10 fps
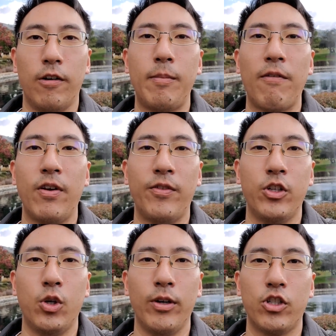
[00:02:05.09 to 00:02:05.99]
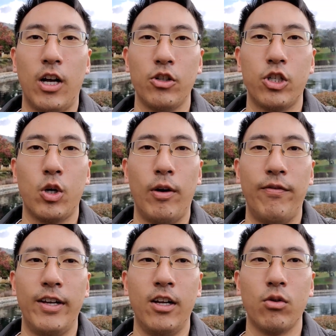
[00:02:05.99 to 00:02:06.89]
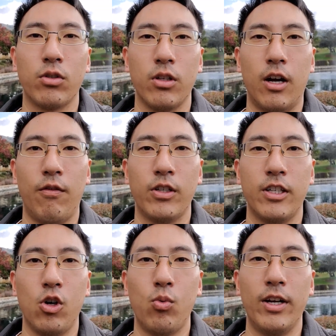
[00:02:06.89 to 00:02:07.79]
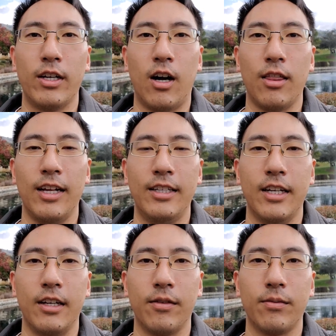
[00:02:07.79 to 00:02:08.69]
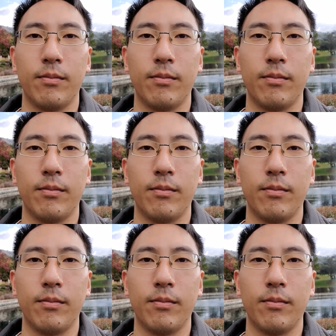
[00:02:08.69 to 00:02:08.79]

of my 52-week challenge to create videos every single week on LinkedIn.